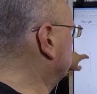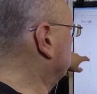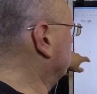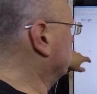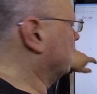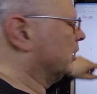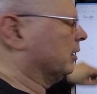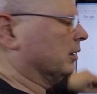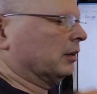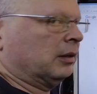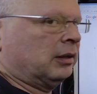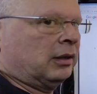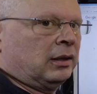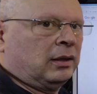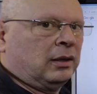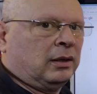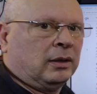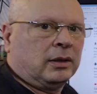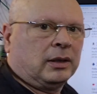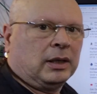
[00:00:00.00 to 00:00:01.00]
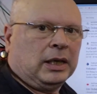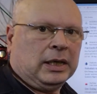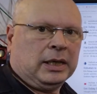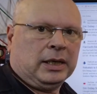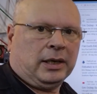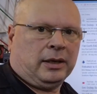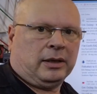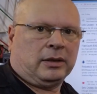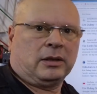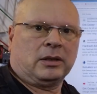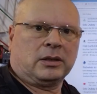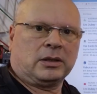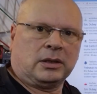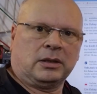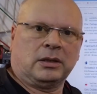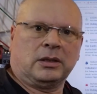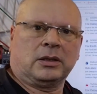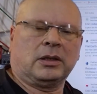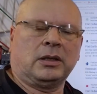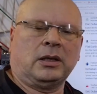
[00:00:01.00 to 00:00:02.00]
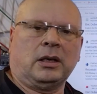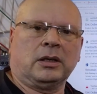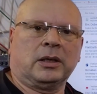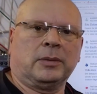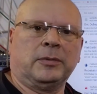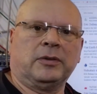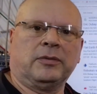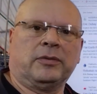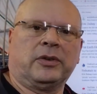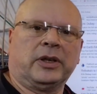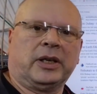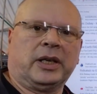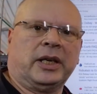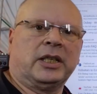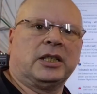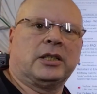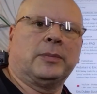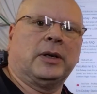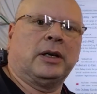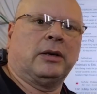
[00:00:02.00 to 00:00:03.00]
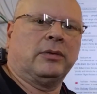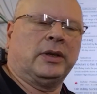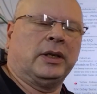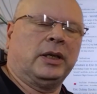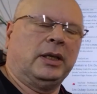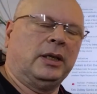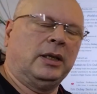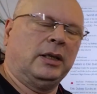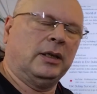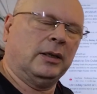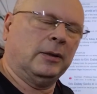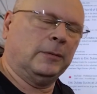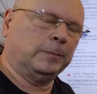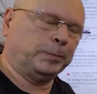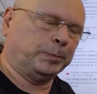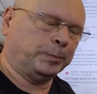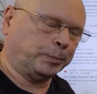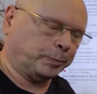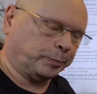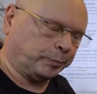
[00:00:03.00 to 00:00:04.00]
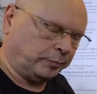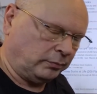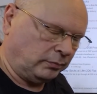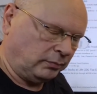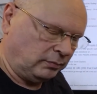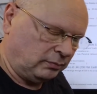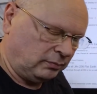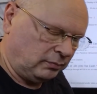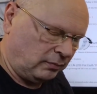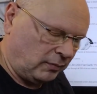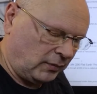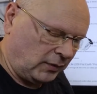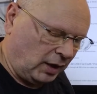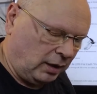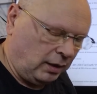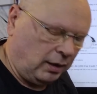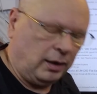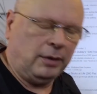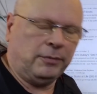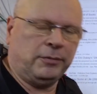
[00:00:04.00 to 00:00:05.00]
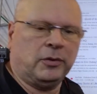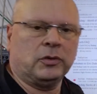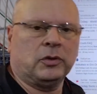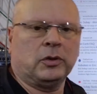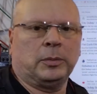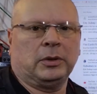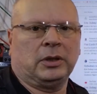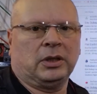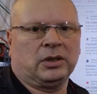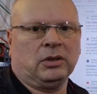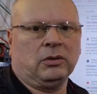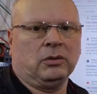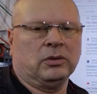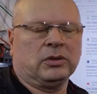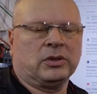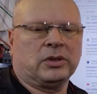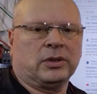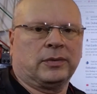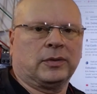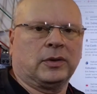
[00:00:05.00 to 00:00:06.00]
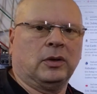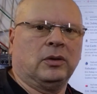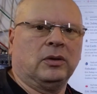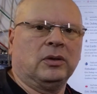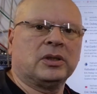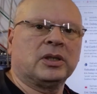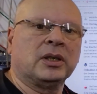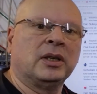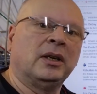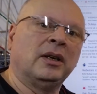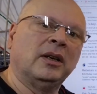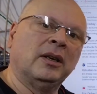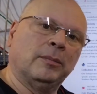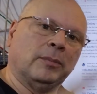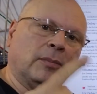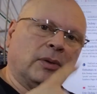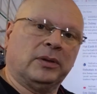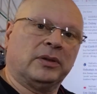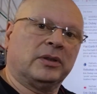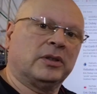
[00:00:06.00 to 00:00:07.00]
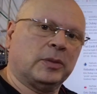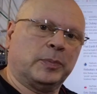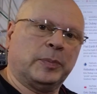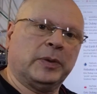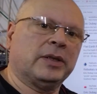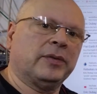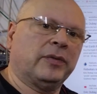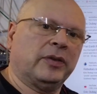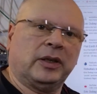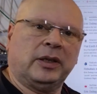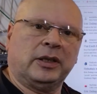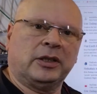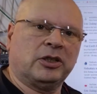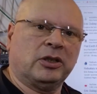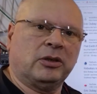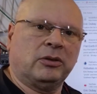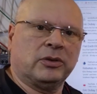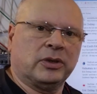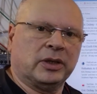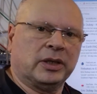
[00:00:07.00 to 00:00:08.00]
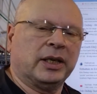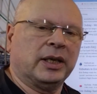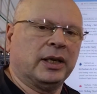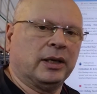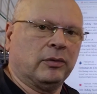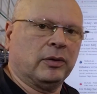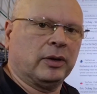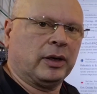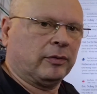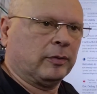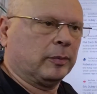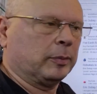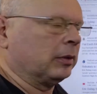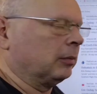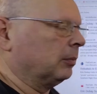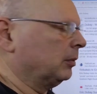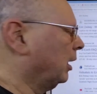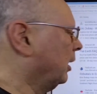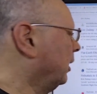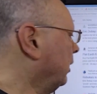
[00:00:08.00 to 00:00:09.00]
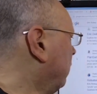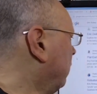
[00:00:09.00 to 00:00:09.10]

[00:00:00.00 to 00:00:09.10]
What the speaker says: do that, and there's an argument for a case about the vulnerable adults, of course, but specifically children here we have a problem. I